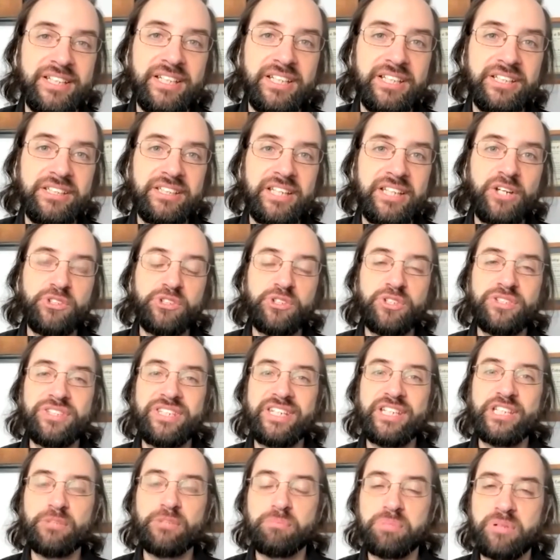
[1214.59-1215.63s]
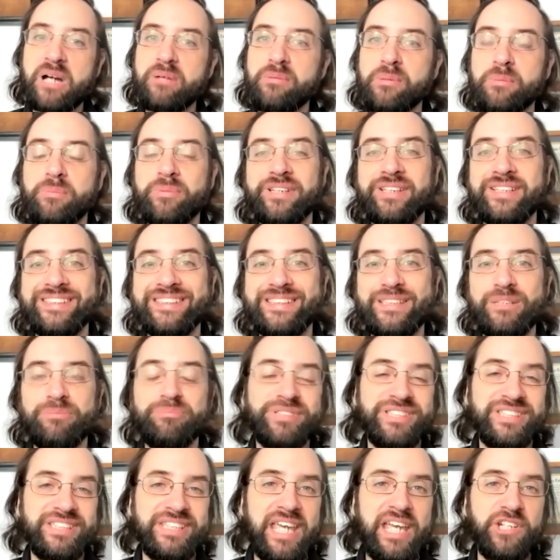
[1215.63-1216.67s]
tells you that it's probably a
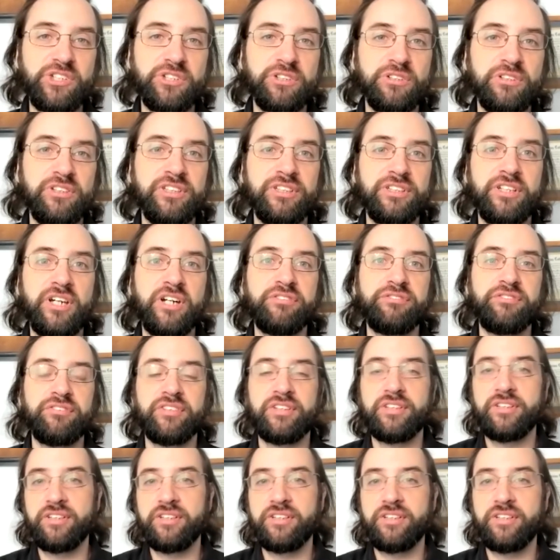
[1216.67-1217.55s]
substantial enough,